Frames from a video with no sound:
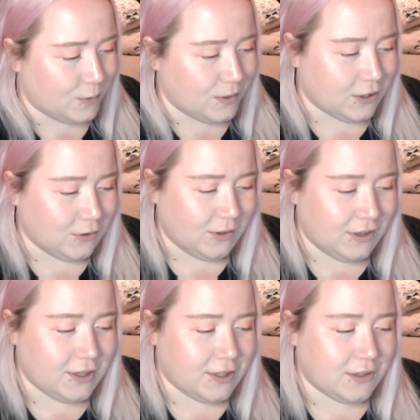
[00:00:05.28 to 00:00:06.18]
and this one's
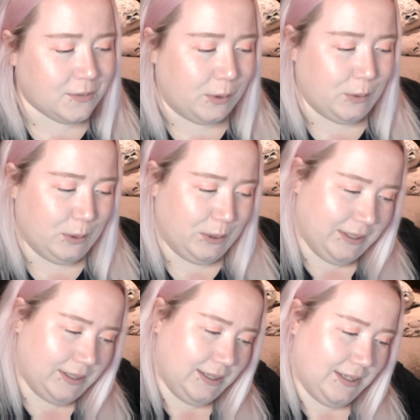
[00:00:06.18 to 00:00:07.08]
called
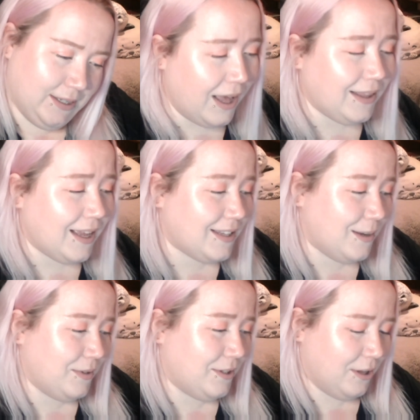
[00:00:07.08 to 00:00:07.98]
Spooked. But yeah,
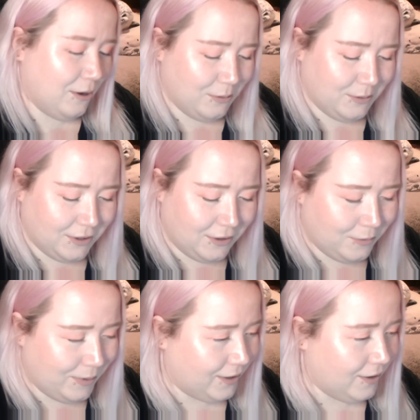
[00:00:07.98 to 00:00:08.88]
last episode,
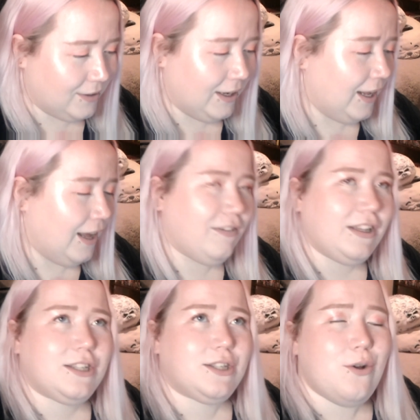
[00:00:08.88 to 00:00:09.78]
oh my god,
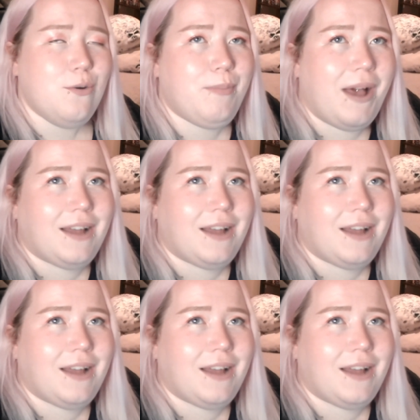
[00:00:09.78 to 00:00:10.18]
felt so